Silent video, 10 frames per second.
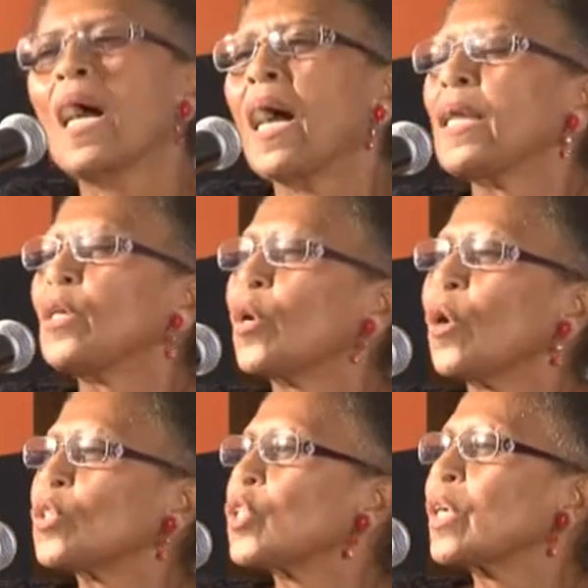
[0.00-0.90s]

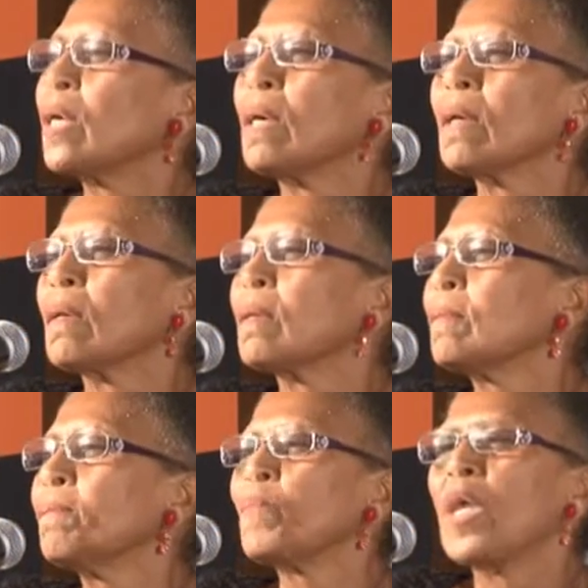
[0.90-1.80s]

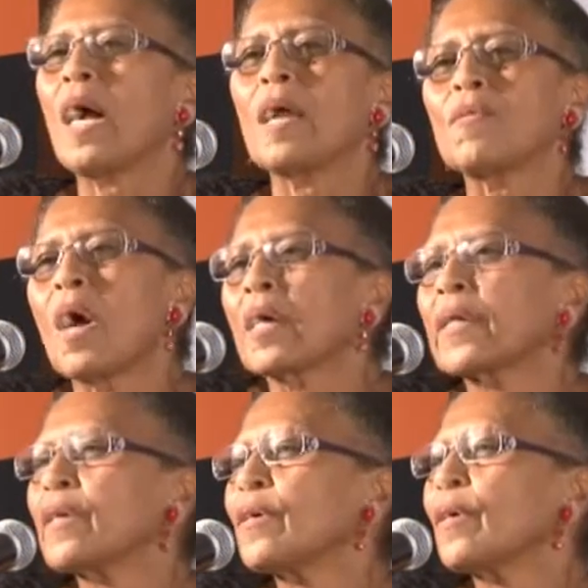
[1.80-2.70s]
ideological,
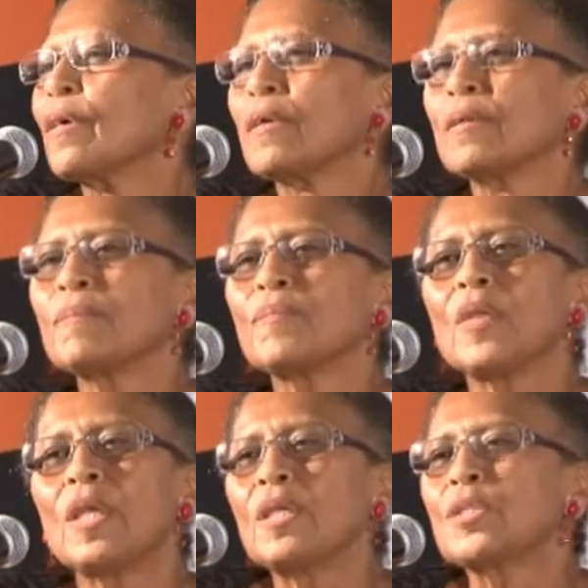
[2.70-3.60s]
hierarchical,
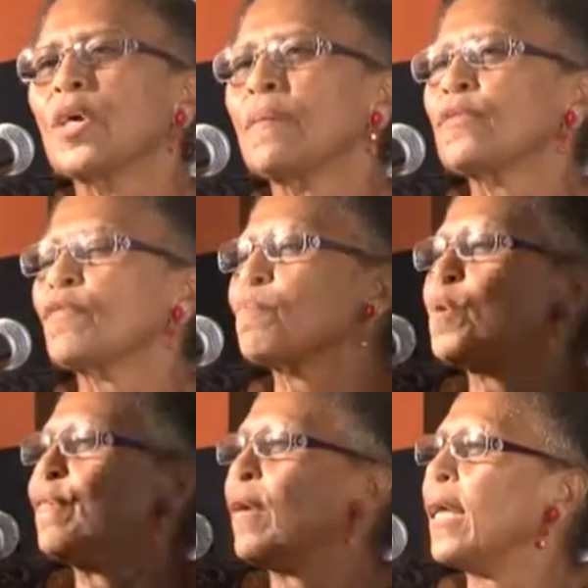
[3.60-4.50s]
in terms of
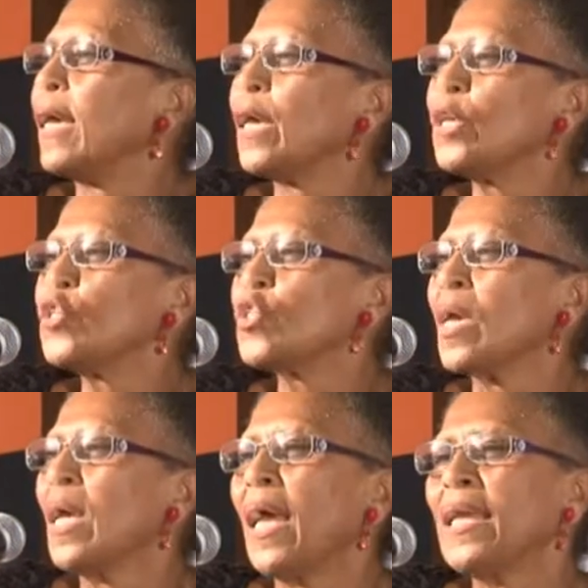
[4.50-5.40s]
privilege,
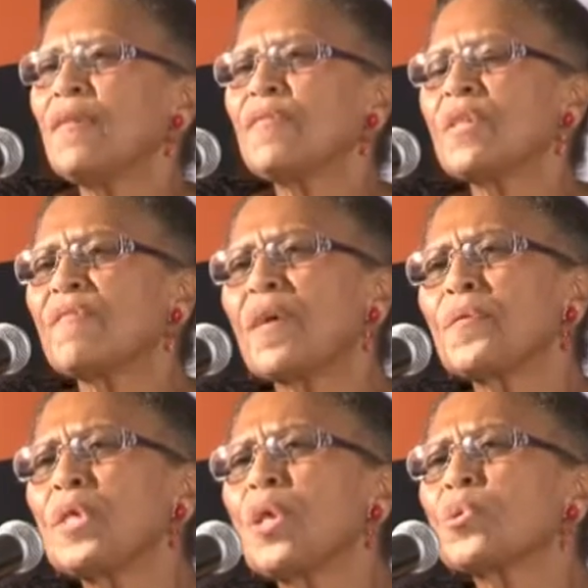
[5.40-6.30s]
and even the
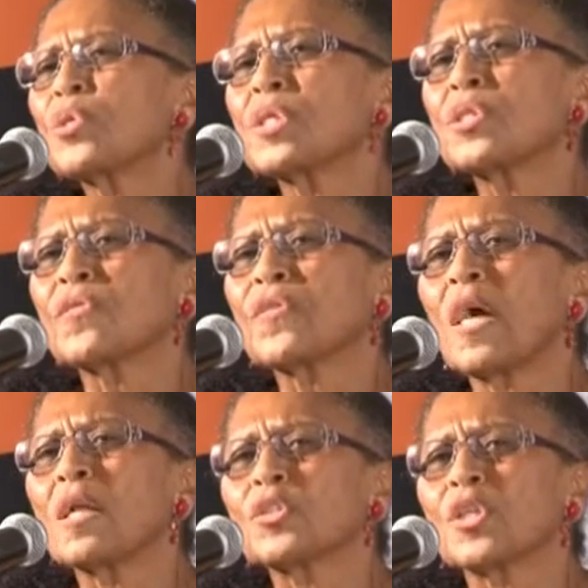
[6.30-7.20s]
very notions of
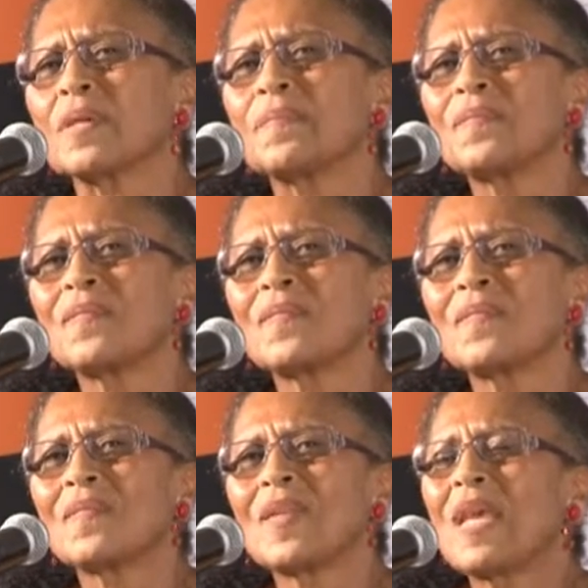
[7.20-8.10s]
culture.
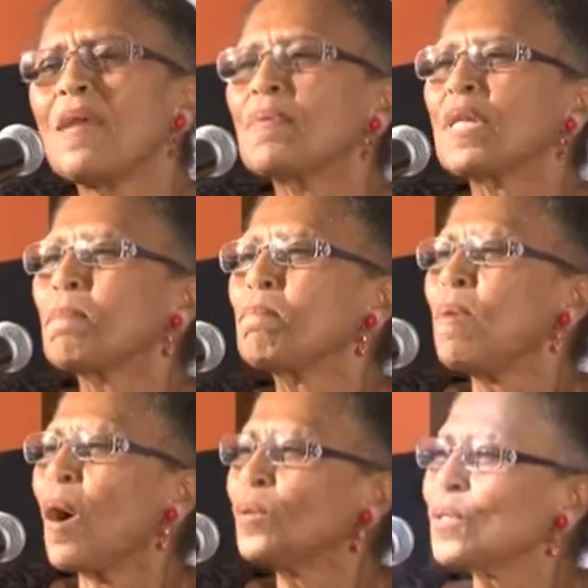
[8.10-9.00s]
But a
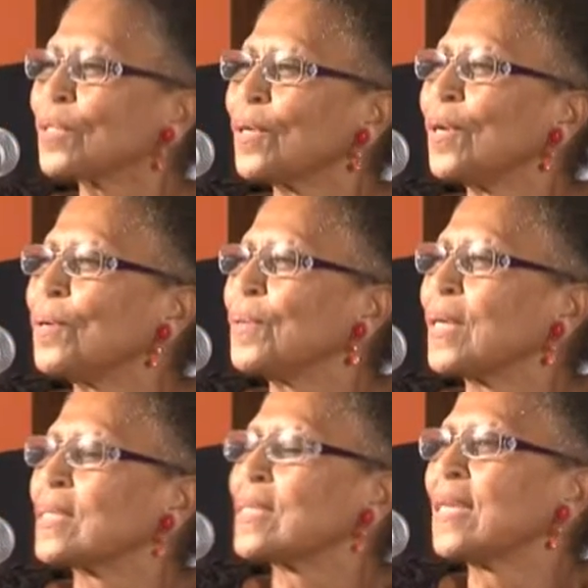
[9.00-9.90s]

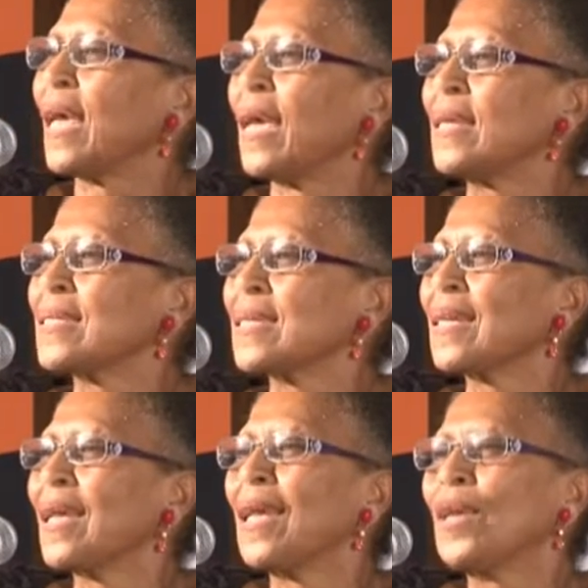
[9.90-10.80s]
post-colonial state,
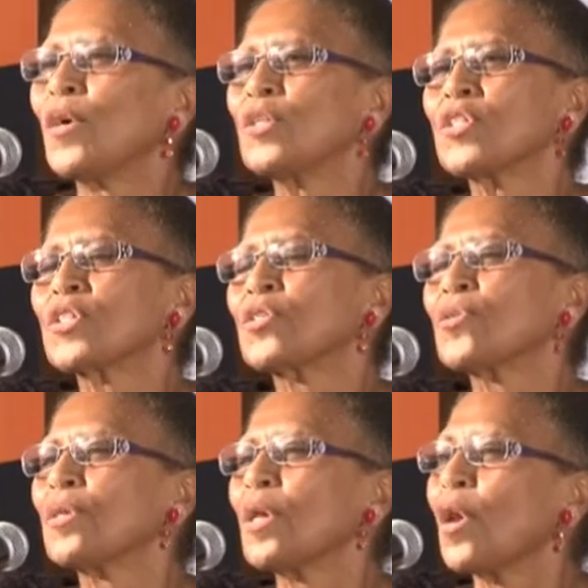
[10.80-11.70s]
not just
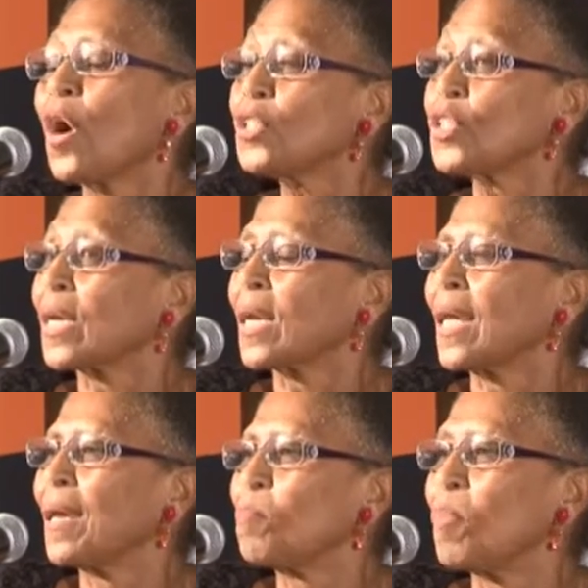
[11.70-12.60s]

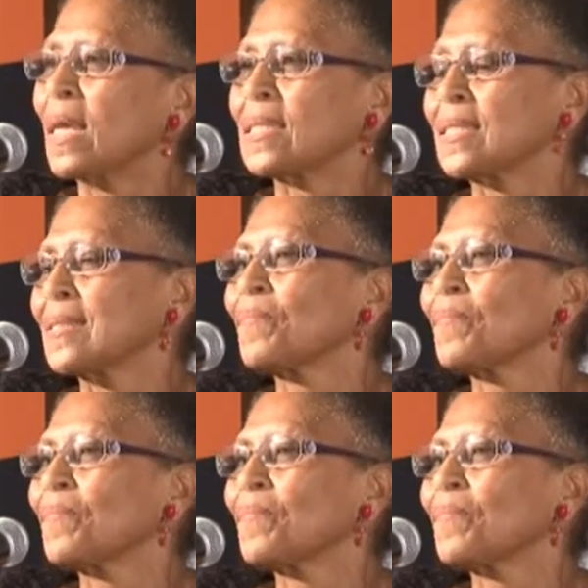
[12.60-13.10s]
chronologically, but